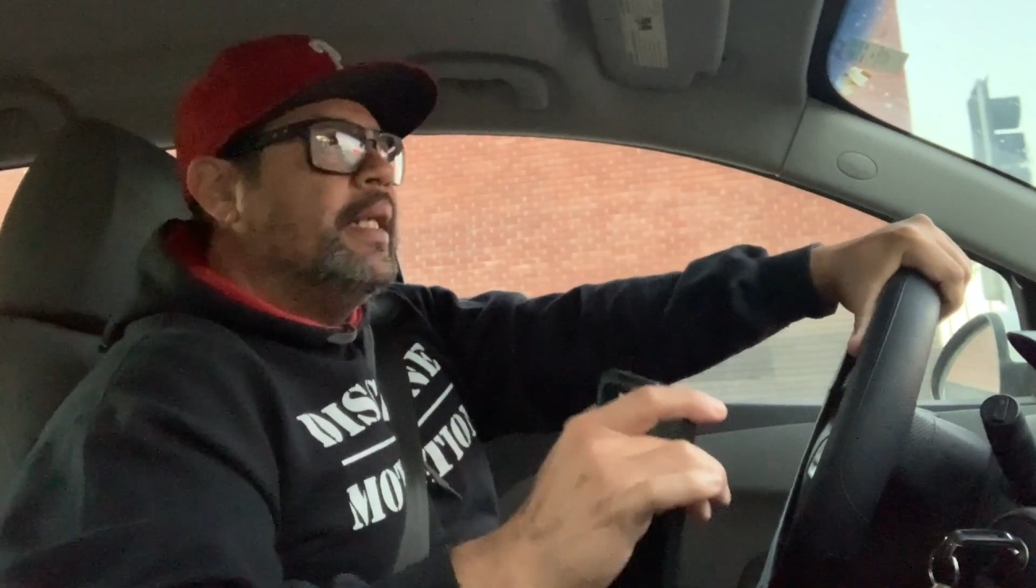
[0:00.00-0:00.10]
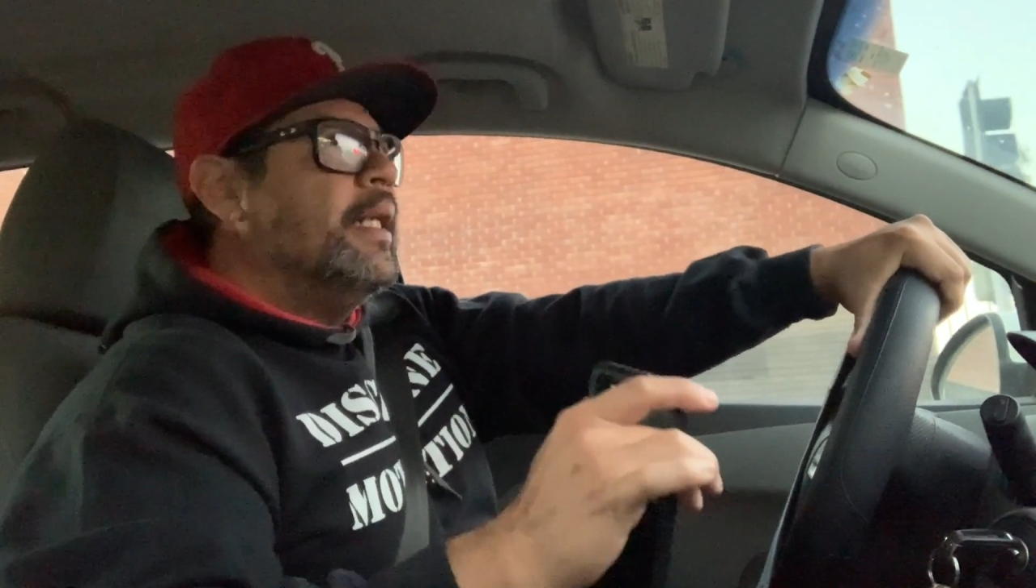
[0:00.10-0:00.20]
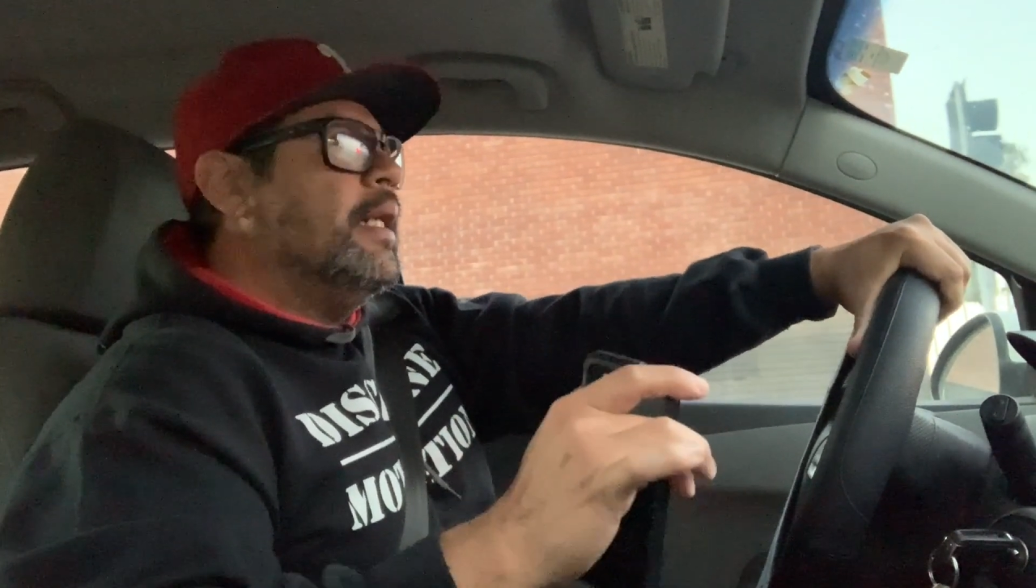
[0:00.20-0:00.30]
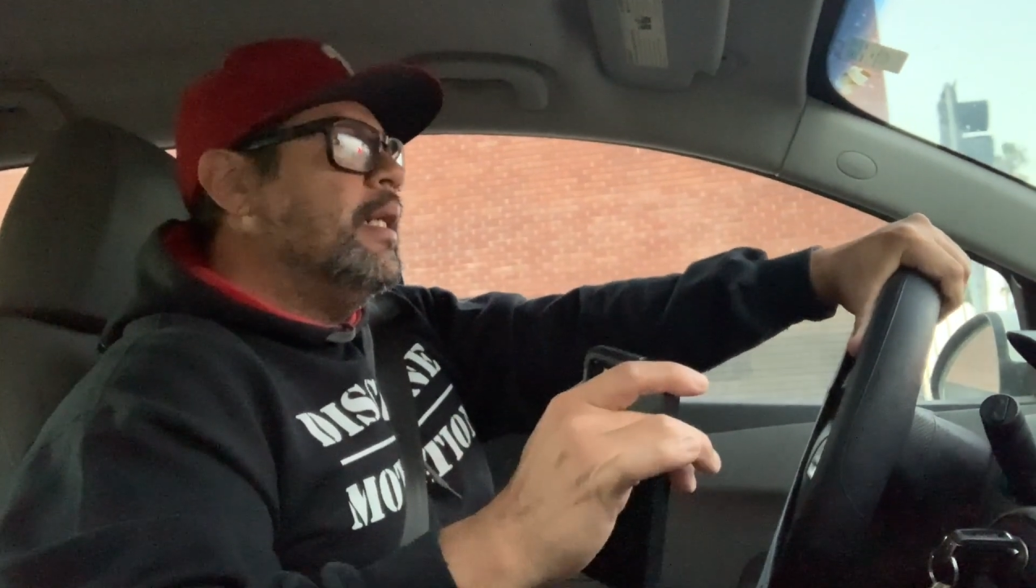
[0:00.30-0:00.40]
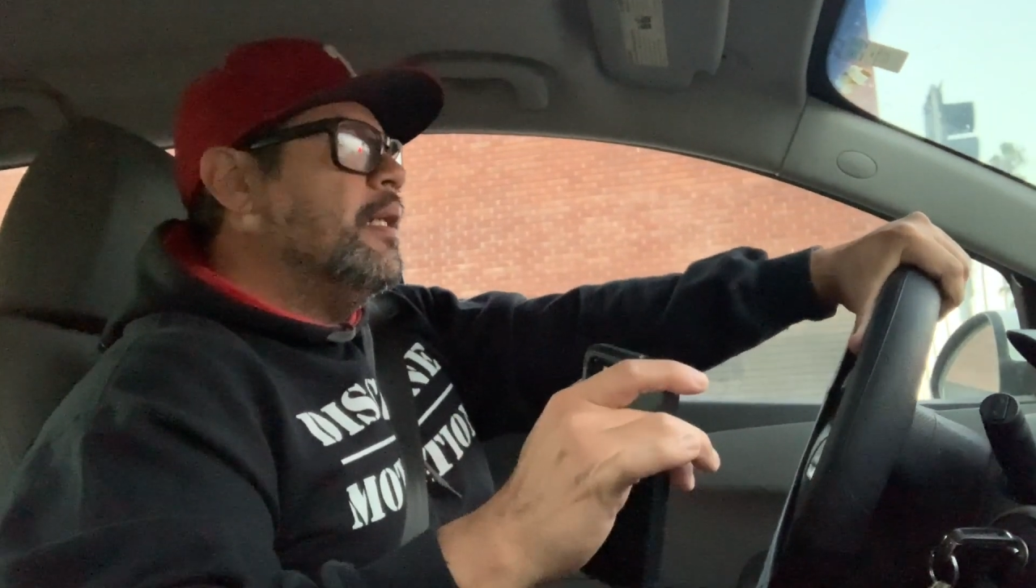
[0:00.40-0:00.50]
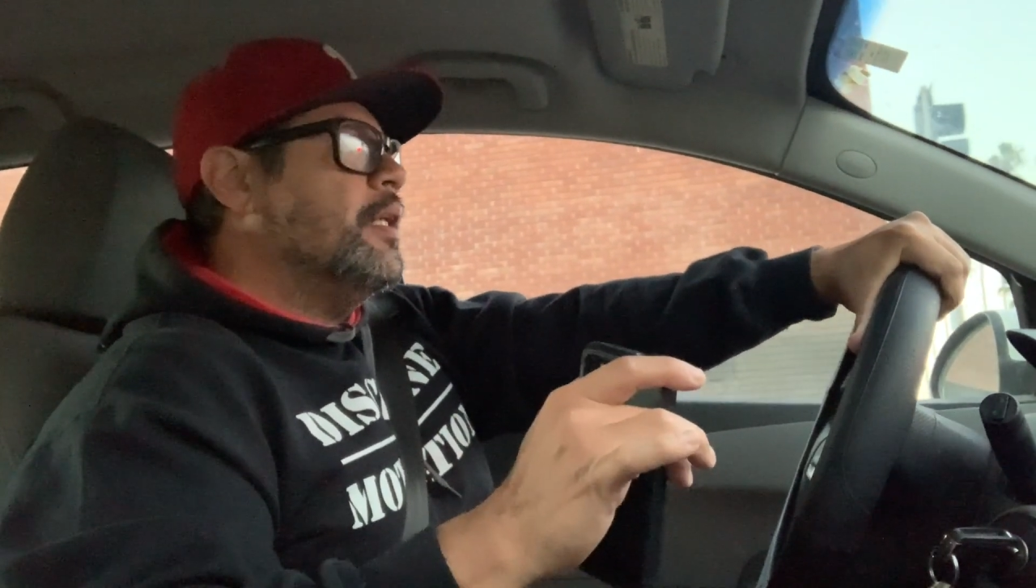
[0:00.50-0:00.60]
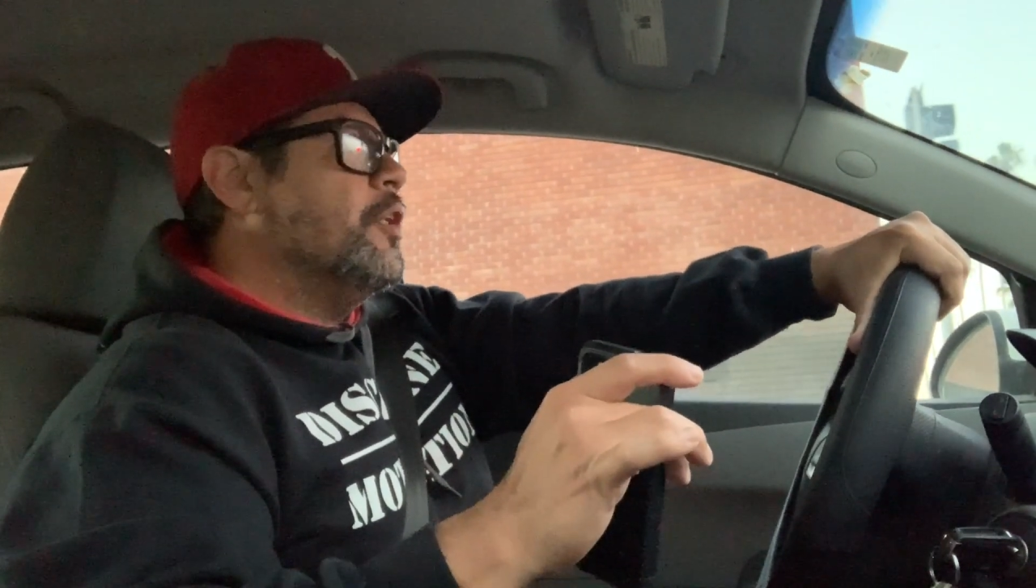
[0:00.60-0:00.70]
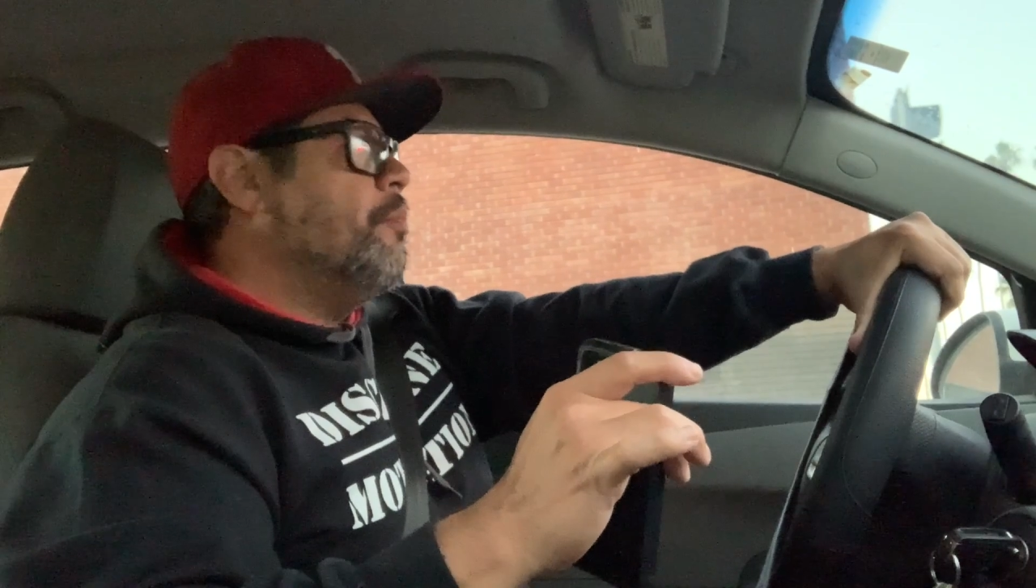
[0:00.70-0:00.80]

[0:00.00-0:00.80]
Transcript: uh, you know,